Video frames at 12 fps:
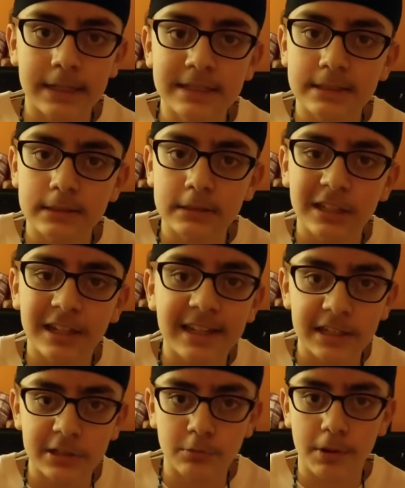is like
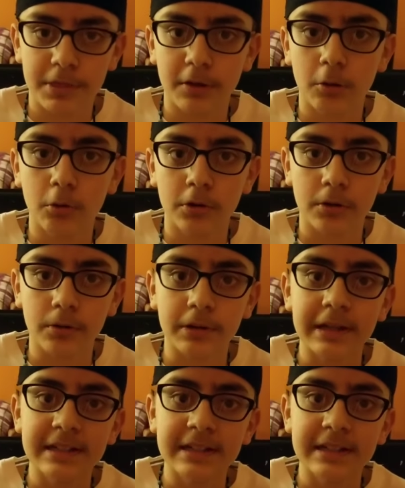he's read the whole Quran.